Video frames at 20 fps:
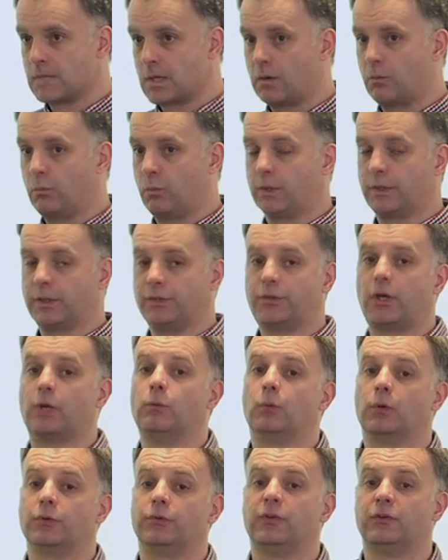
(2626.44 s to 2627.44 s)
What I
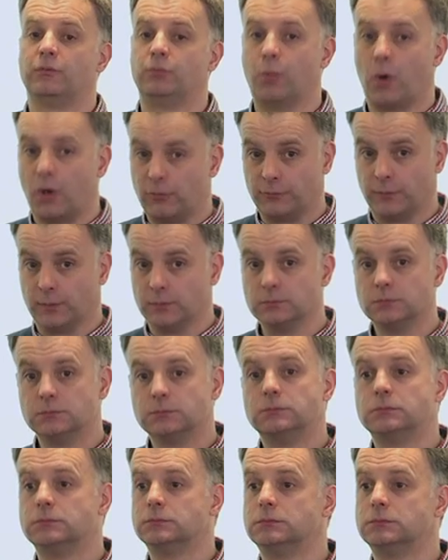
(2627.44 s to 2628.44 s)
don't want is waffle.
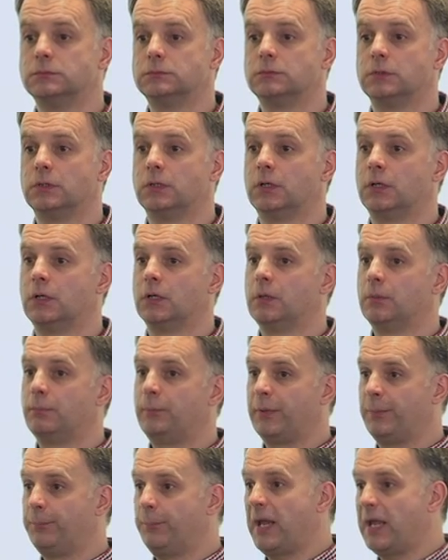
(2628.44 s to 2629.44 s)

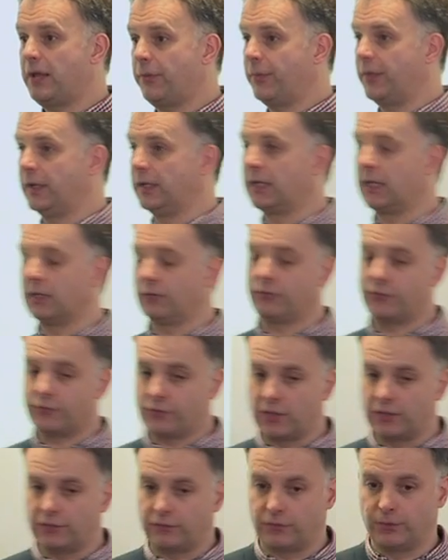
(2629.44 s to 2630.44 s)
Be pithy, get
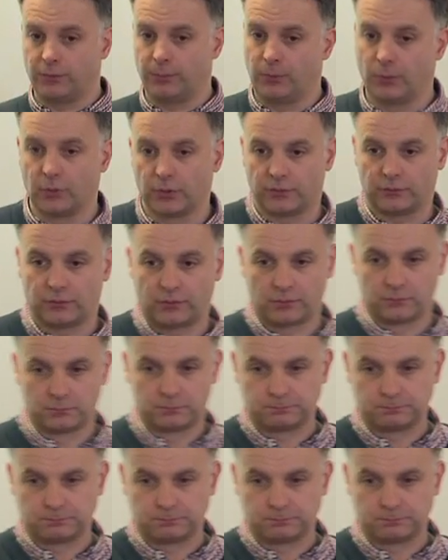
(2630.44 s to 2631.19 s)
straight to the point.